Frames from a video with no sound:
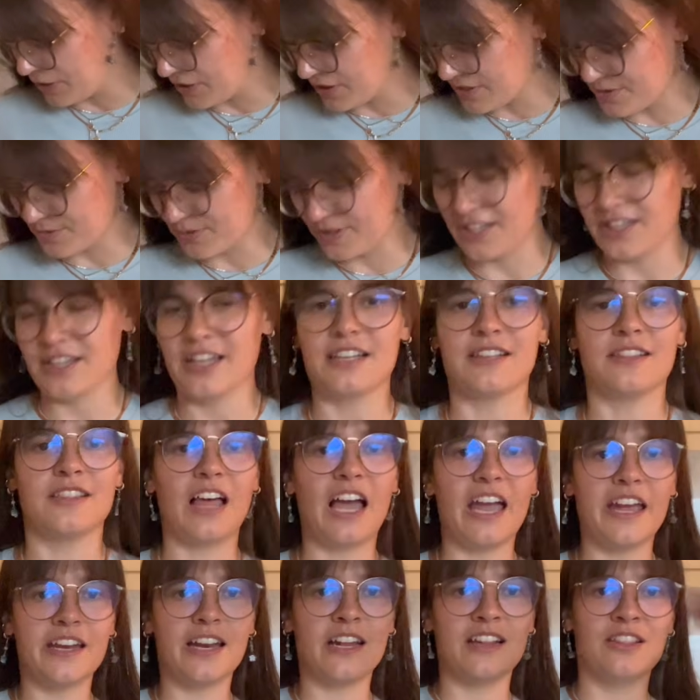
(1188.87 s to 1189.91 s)
is really like
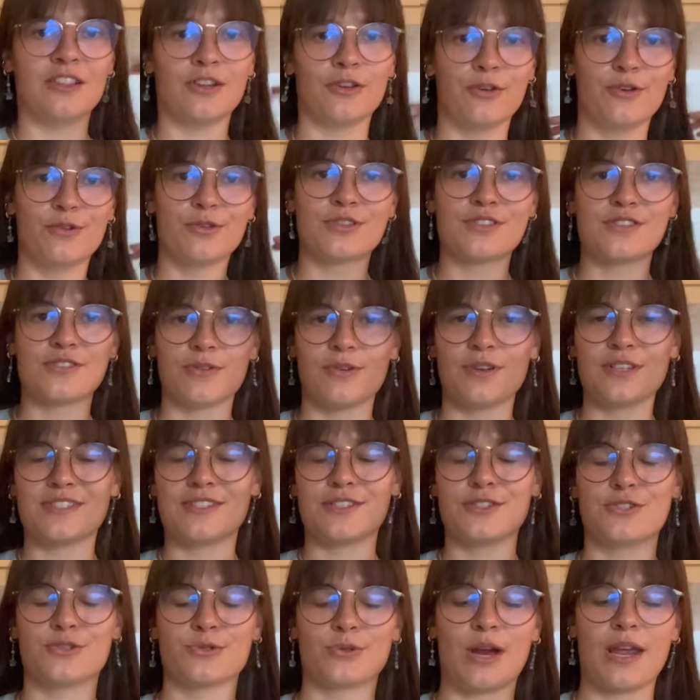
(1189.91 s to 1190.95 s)
light and loose, so it's
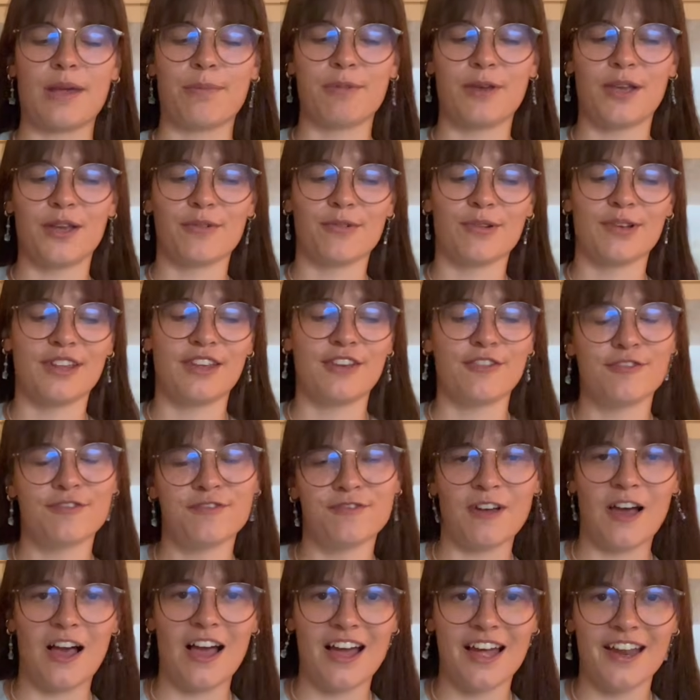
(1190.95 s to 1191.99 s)
draping really
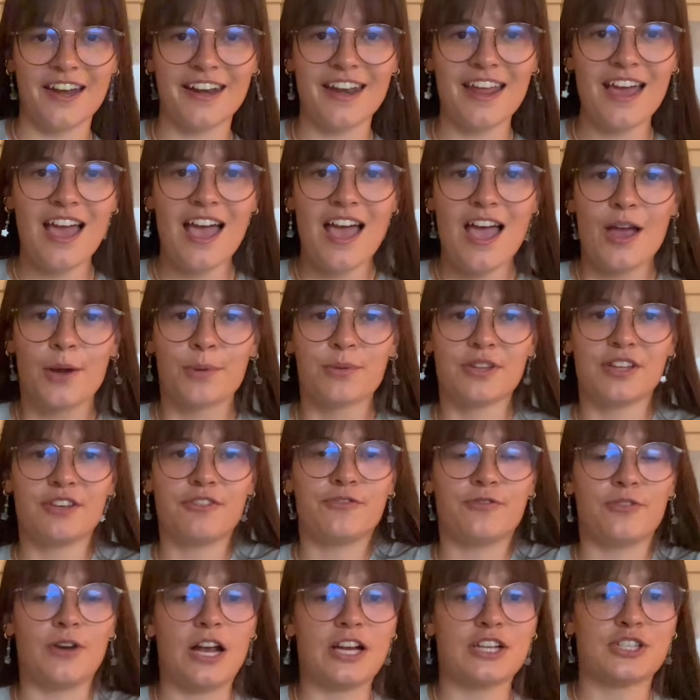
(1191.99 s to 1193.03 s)
fun, really
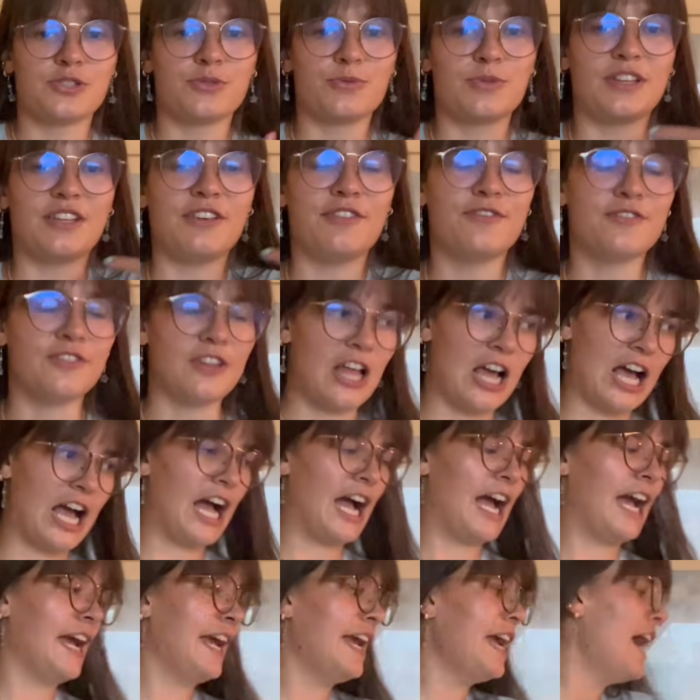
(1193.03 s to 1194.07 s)
fresh, really
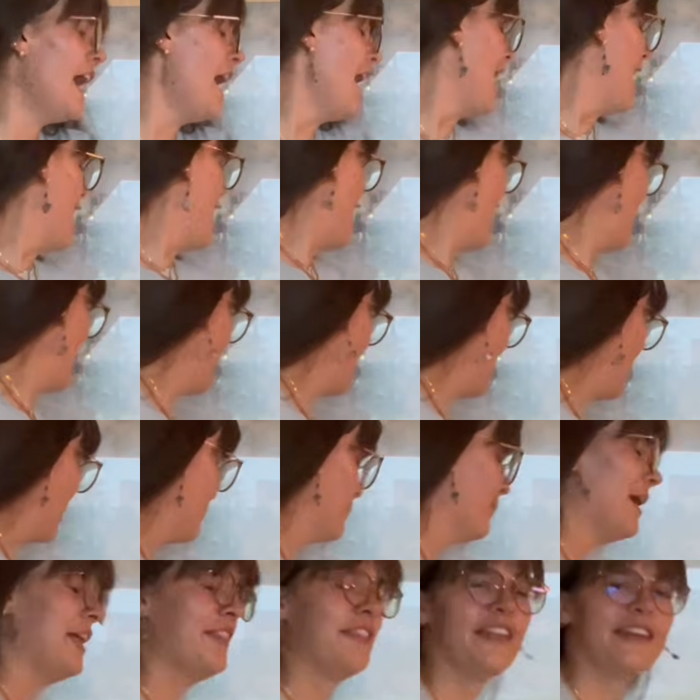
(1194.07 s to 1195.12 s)
fly.
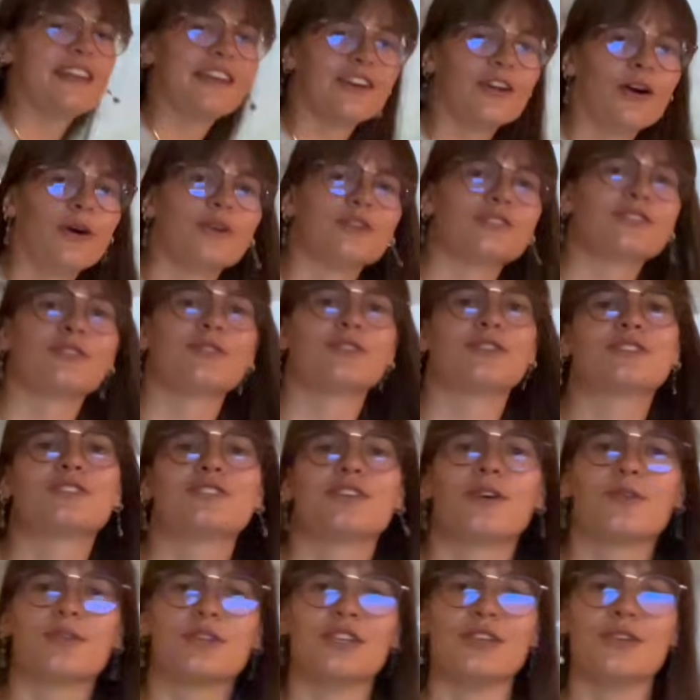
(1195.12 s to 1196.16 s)
And then it also looks
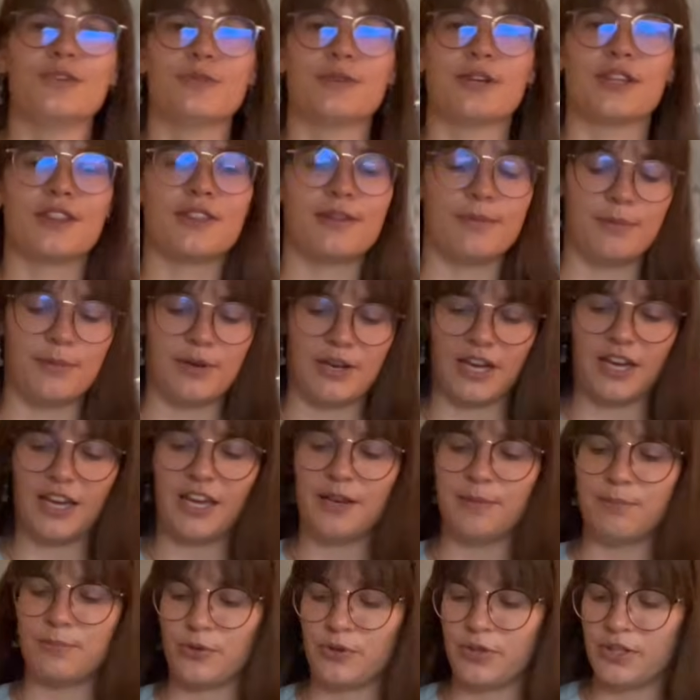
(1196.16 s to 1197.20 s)
so cute with
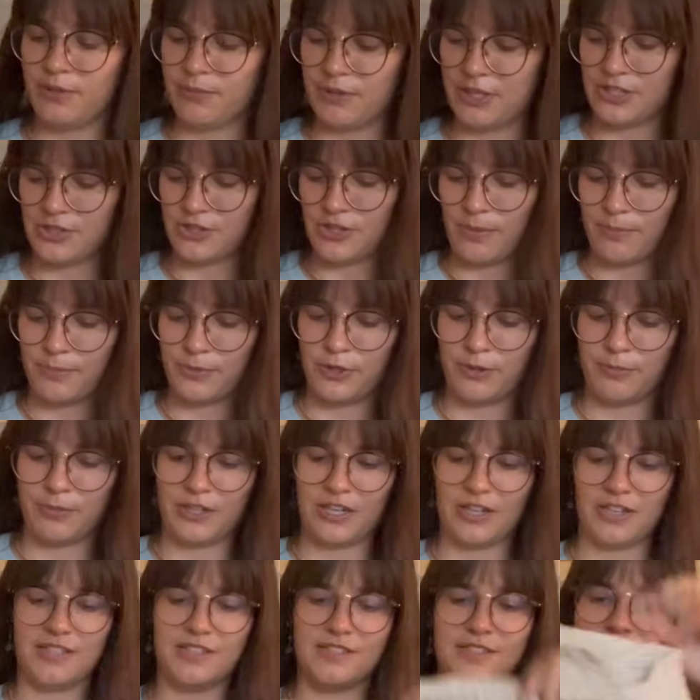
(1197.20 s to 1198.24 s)
my bohemian jumper
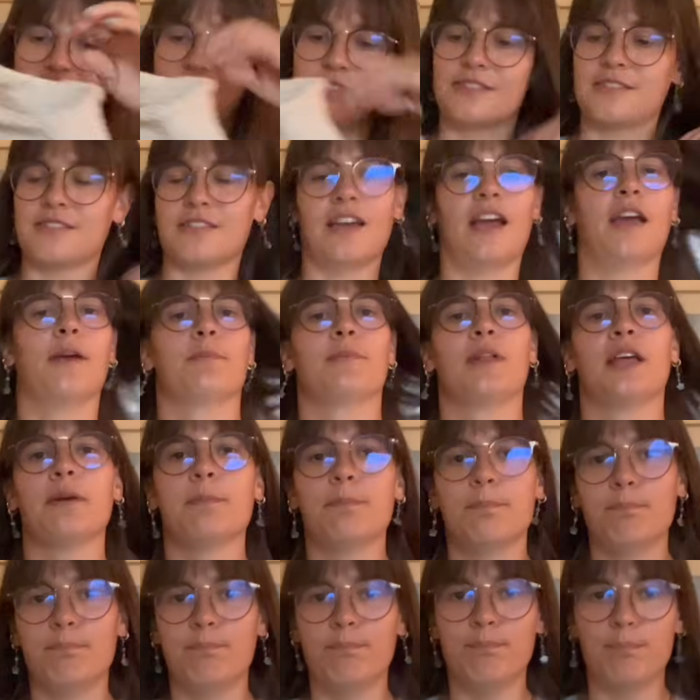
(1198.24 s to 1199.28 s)
because I'm like
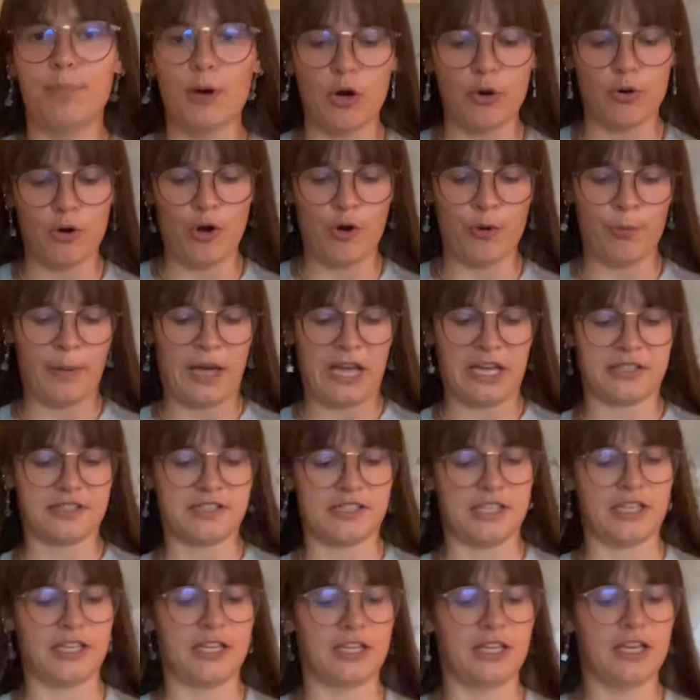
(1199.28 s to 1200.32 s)
boho
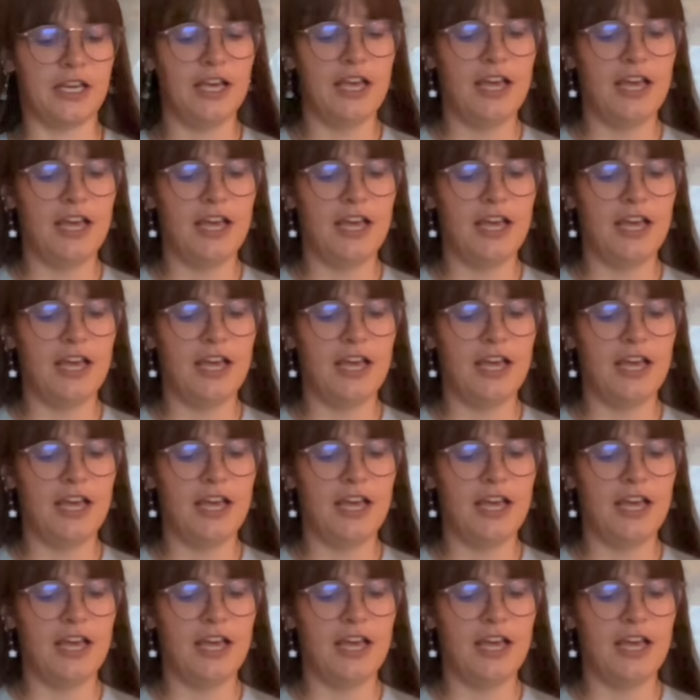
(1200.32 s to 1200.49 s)
maxing.